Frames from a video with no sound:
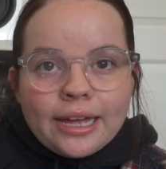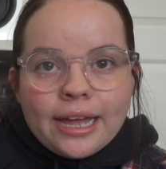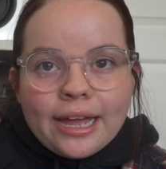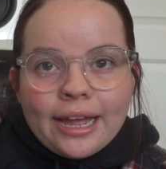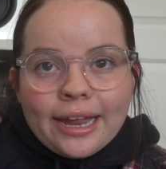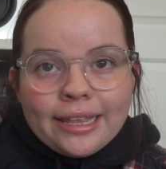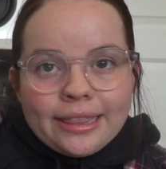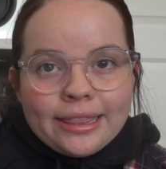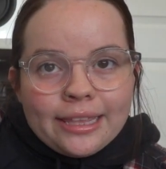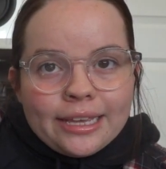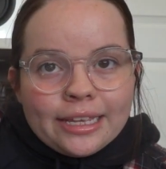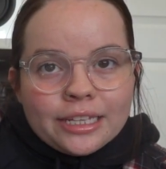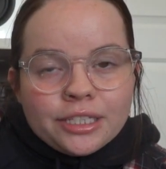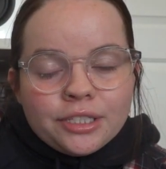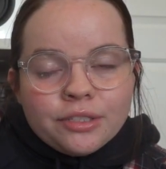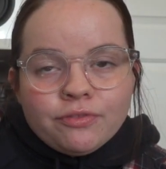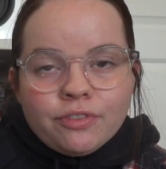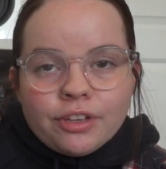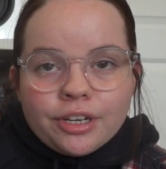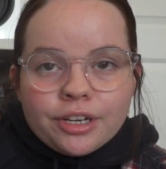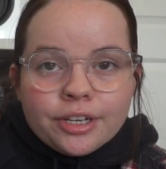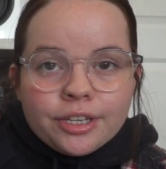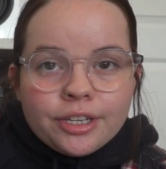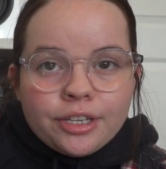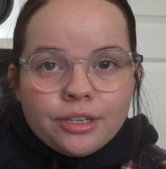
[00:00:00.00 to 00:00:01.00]
I think it's
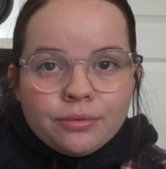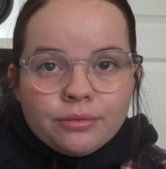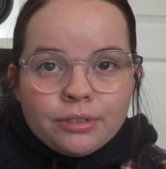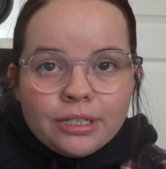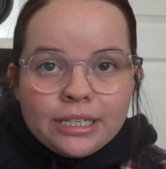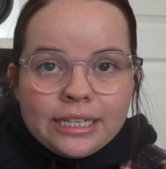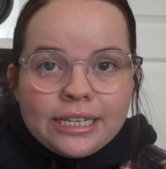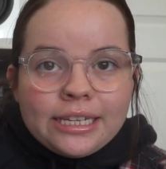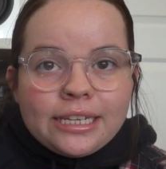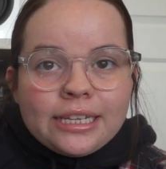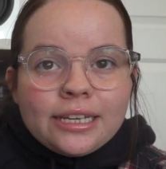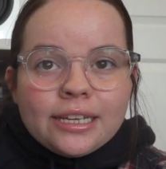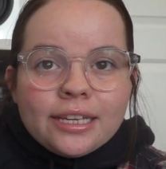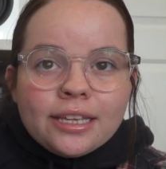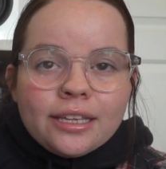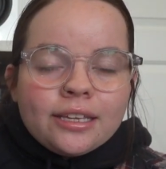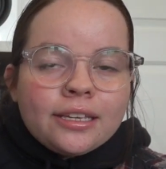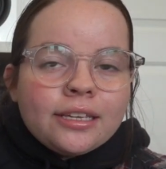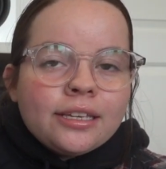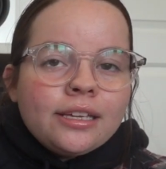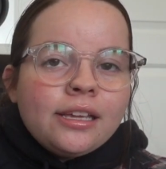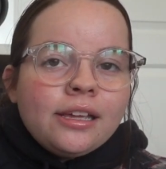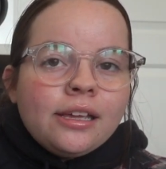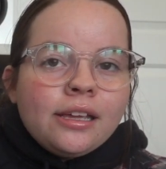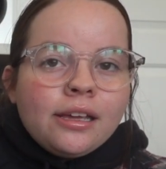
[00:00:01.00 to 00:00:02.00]
very unique.
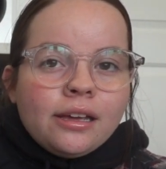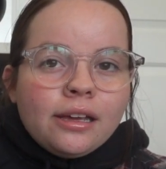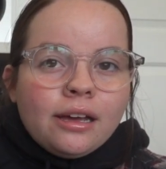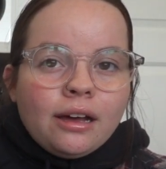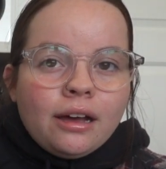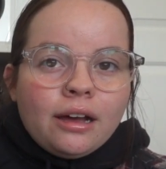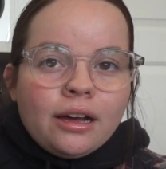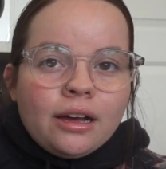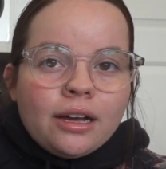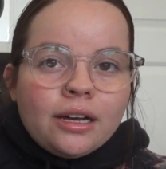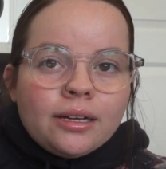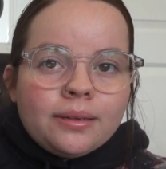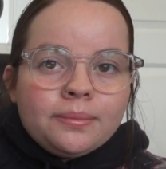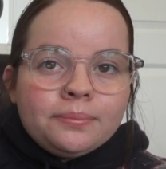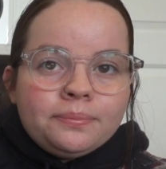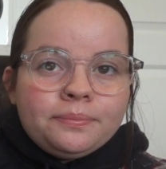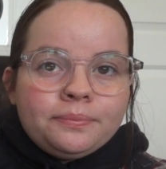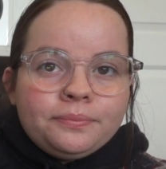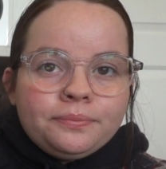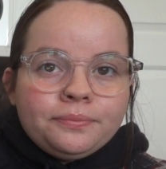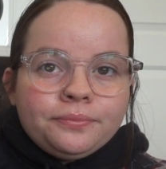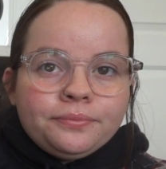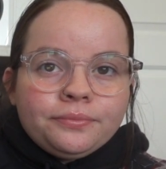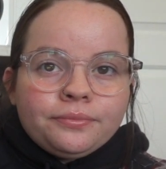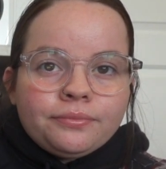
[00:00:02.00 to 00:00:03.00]

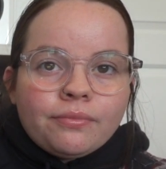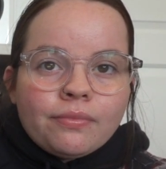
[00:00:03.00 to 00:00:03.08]
I